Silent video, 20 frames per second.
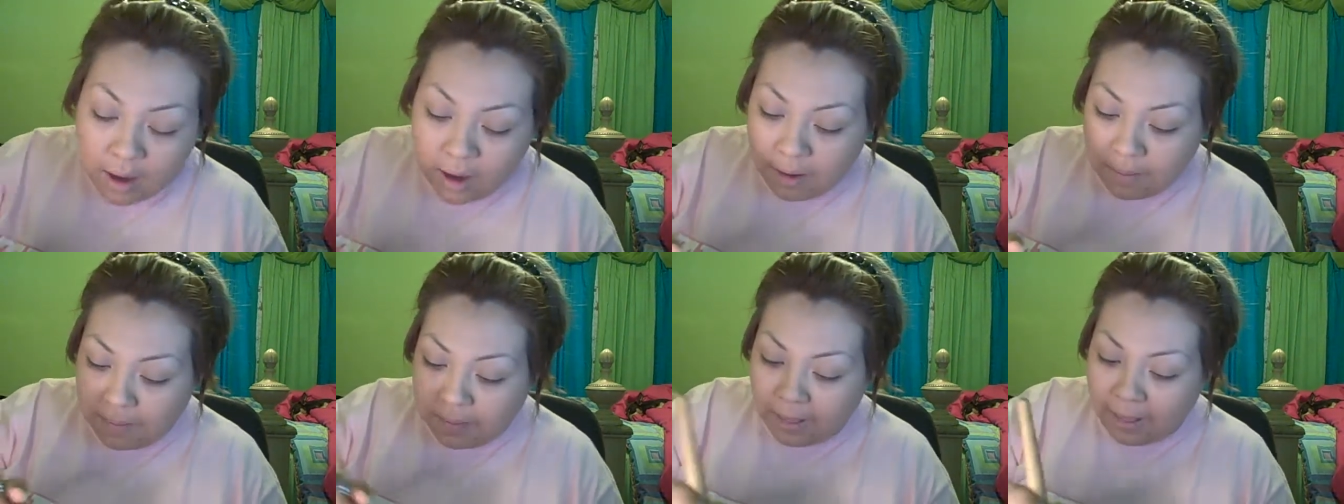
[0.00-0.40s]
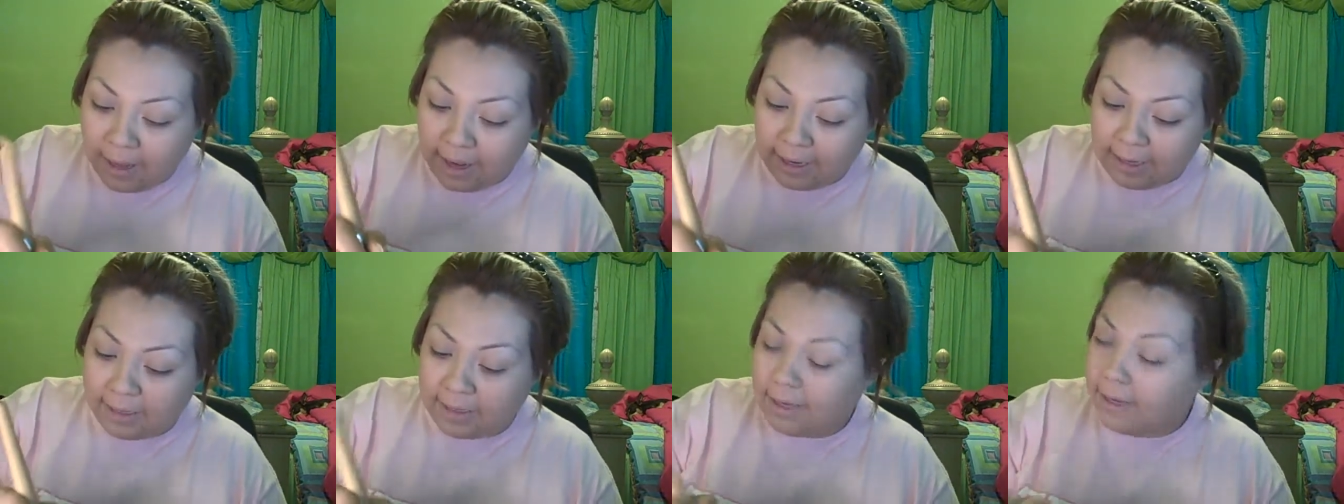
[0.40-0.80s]

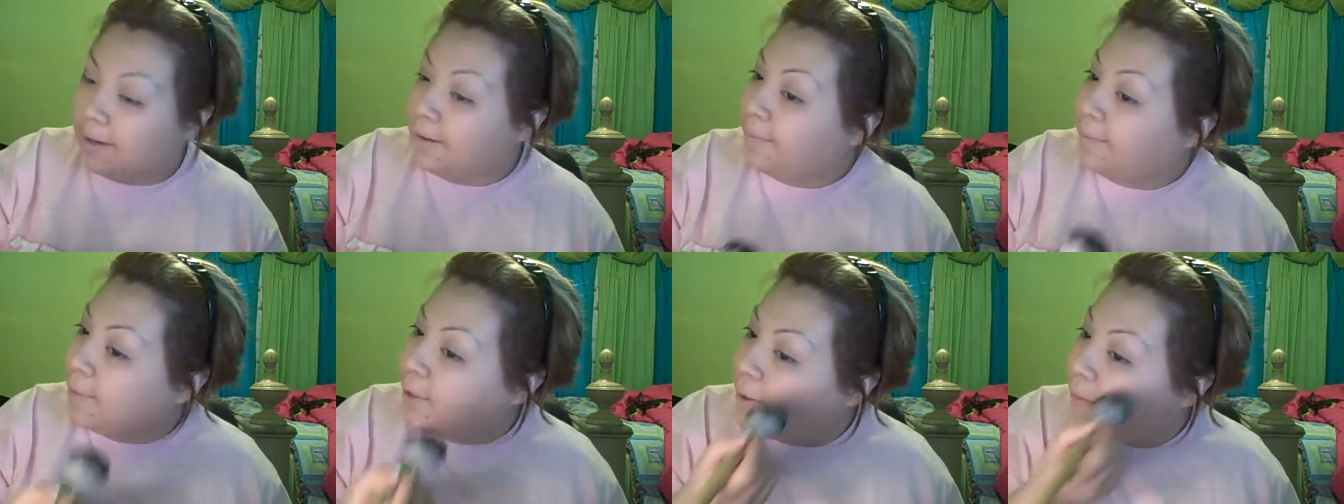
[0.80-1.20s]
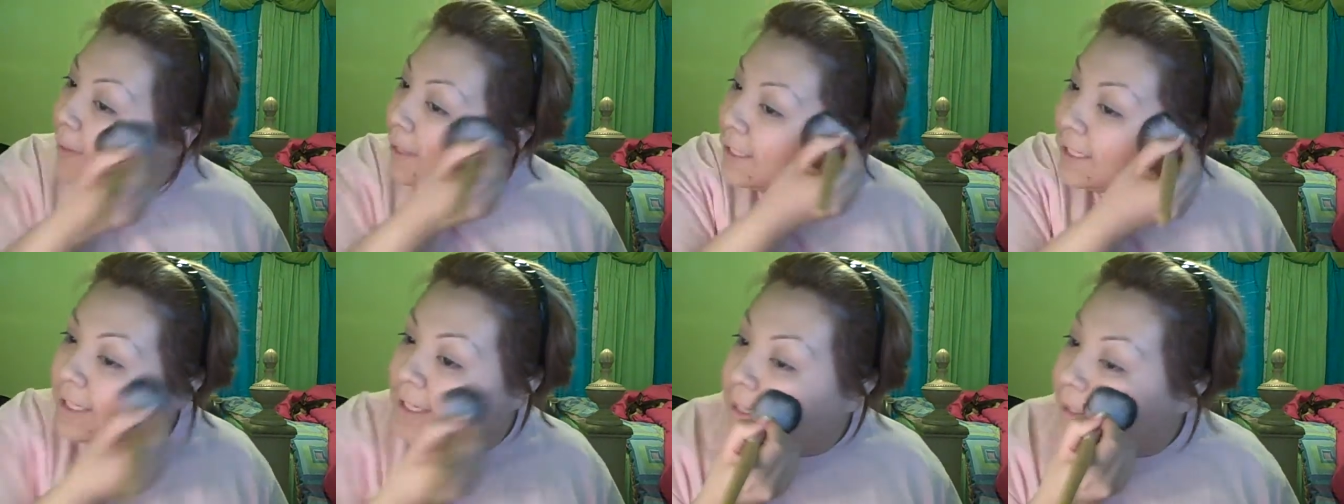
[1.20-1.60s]
Applying it to
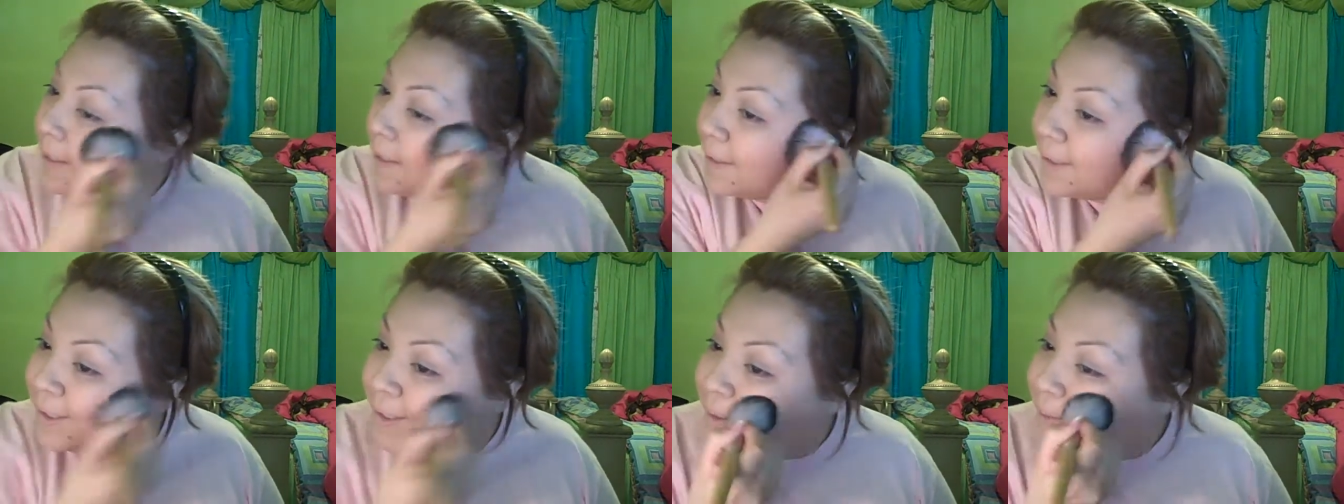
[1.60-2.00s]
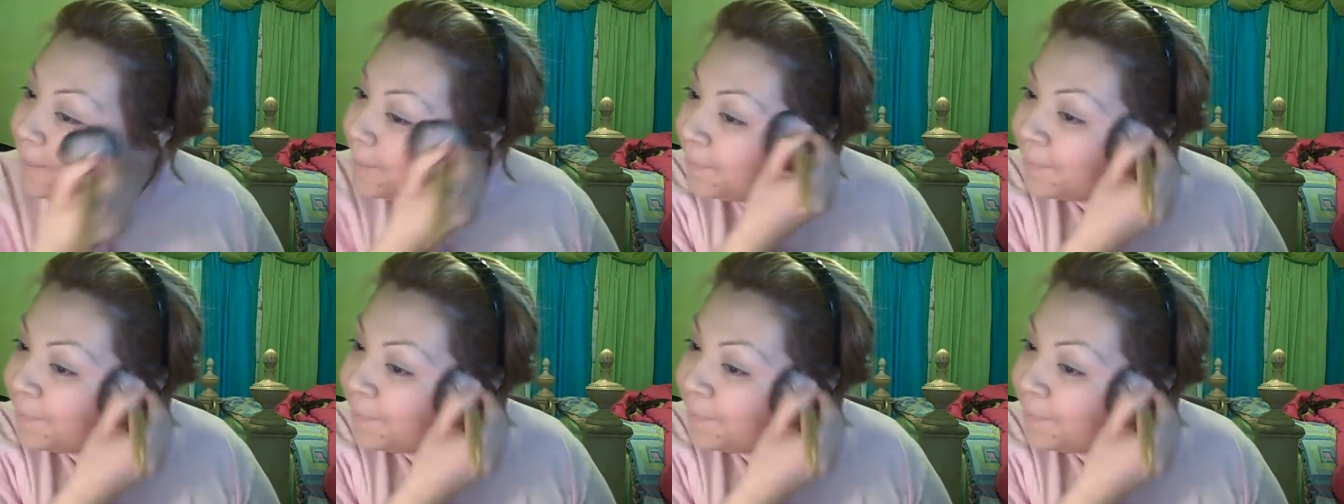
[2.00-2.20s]
my cheeks.